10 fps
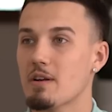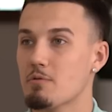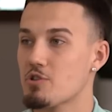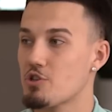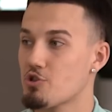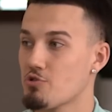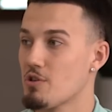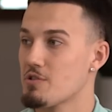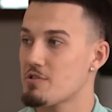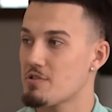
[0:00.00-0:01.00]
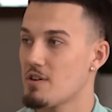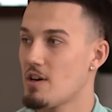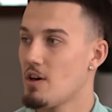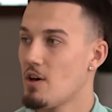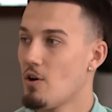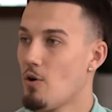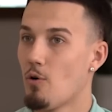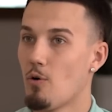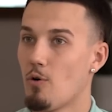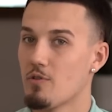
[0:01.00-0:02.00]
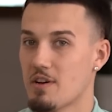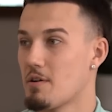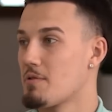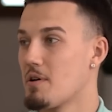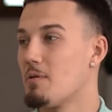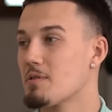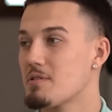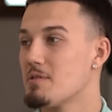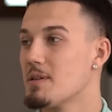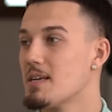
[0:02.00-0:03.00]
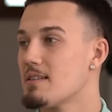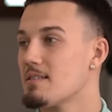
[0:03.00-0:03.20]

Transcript: have anyone to trust or they don't know what to do with it.